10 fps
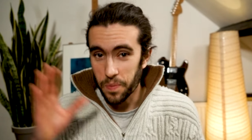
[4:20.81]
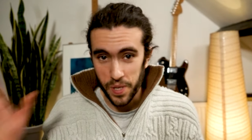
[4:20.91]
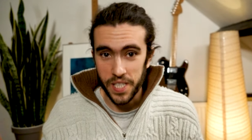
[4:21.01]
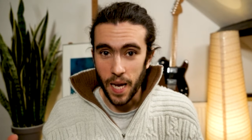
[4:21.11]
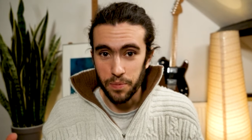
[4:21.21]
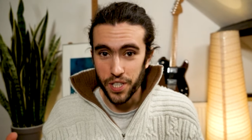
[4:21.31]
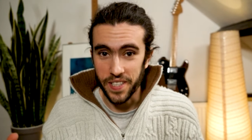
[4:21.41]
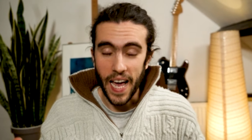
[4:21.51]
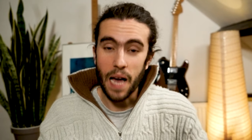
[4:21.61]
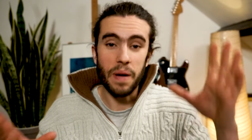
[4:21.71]
perception
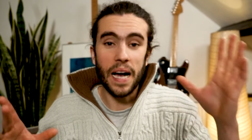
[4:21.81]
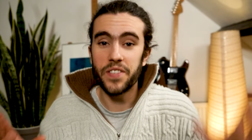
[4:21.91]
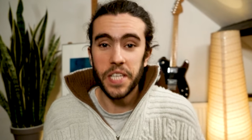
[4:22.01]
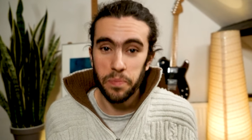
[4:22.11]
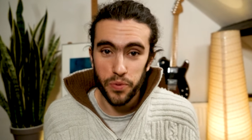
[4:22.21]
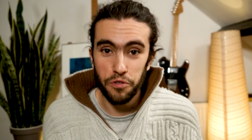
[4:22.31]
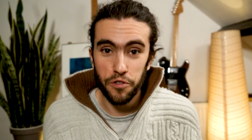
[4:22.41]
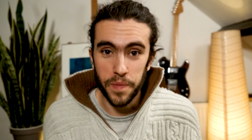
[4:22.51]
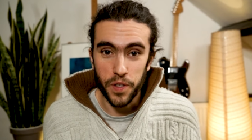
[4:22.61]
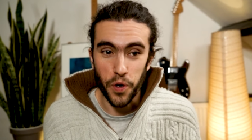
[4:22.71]
gap and the
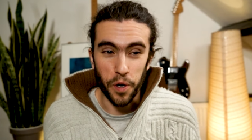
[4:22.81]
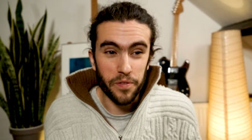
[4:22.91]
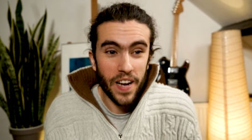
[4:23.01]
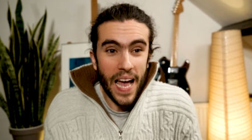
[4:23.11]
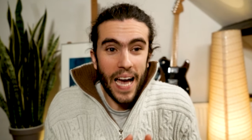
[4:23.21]
improvement curve